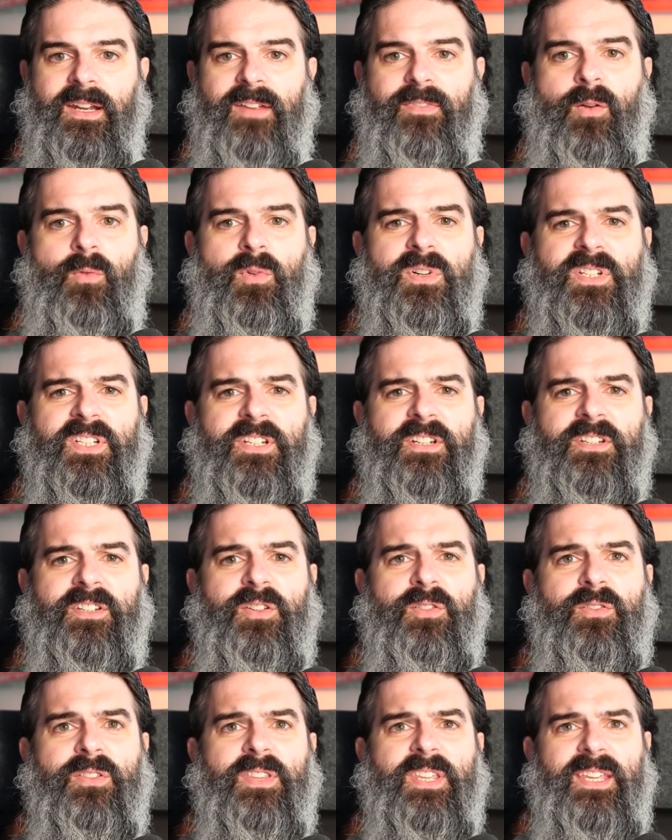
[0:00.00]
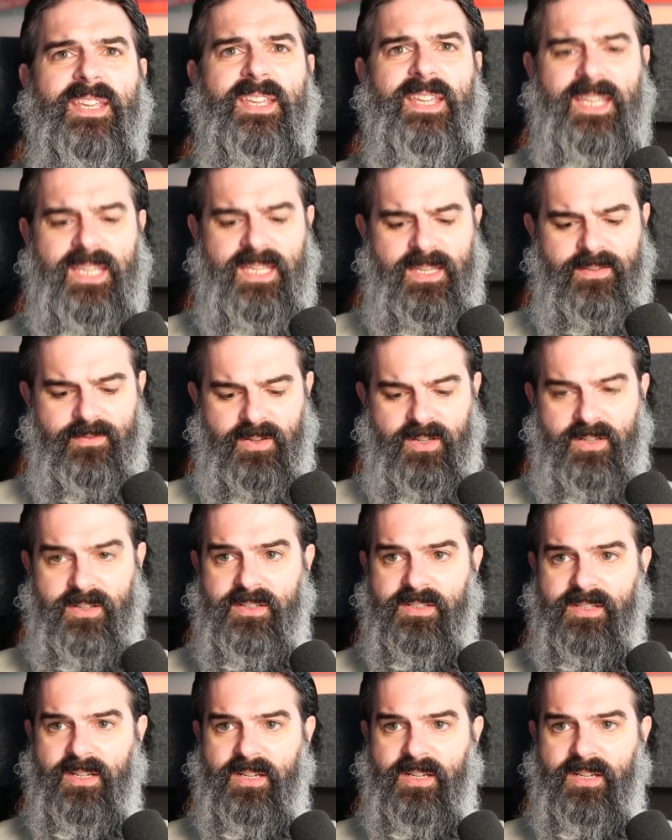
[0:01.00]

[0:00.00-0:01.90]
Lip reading: if I wanted to do the evens,